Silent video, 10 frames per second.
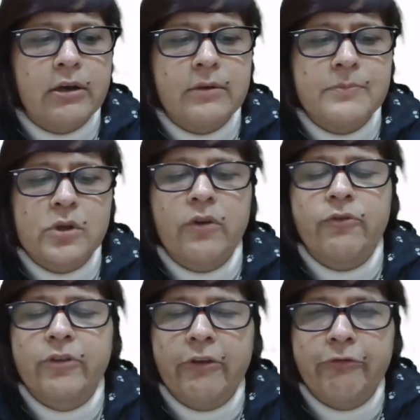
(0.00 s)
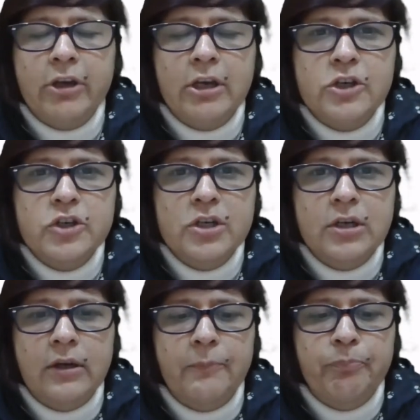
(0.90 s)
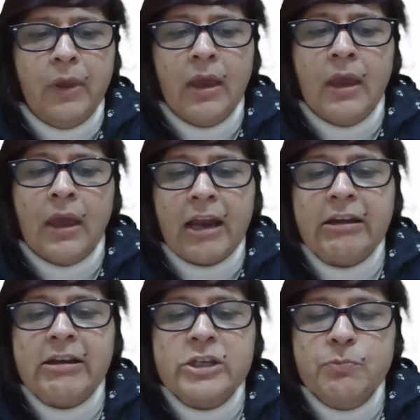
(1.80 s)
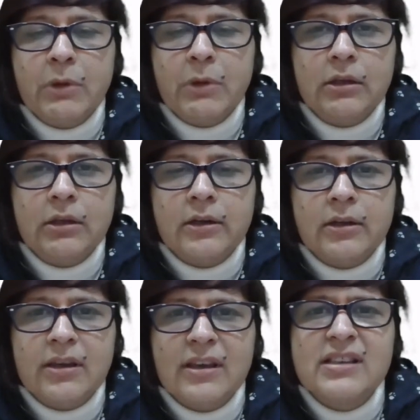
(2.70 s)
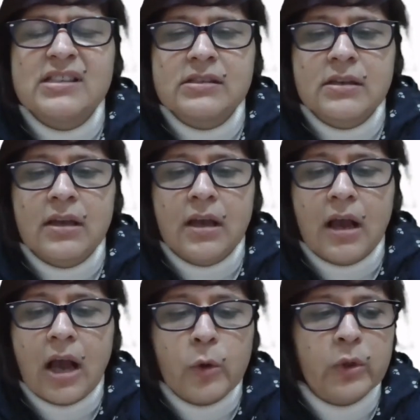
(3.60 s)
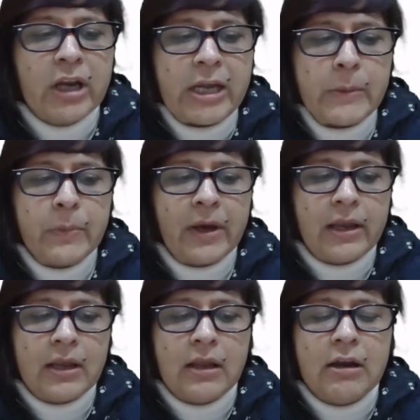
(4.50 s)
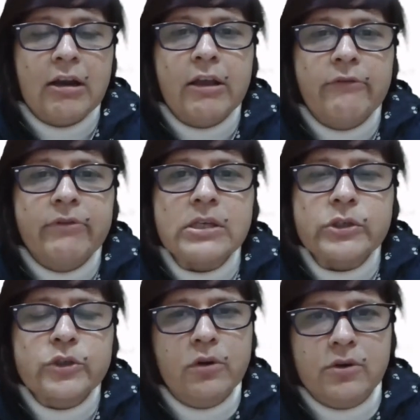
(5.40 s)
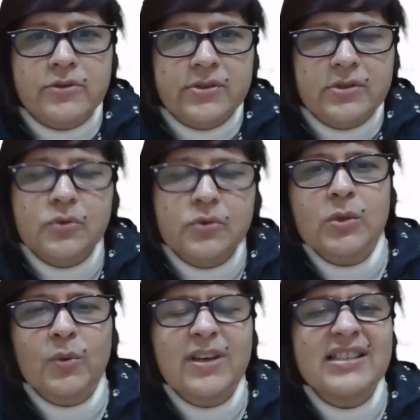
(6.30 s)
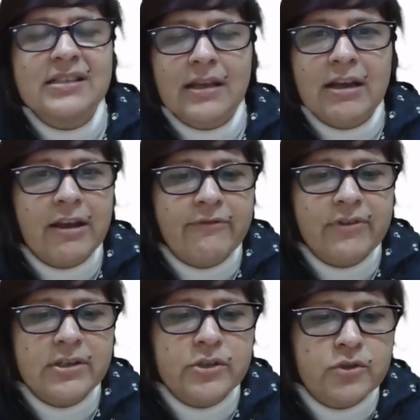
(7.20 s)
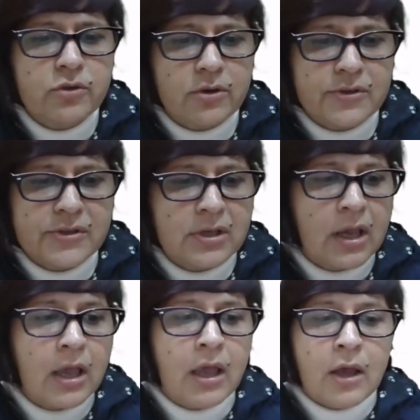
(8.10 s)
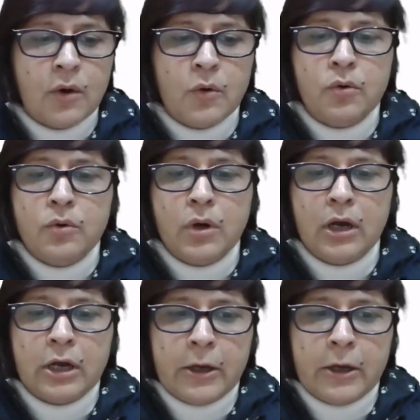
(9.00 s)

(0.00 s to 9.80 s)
terms of definition and its method, is outlined by Levi-Strauss. So it was Levi-Strauss who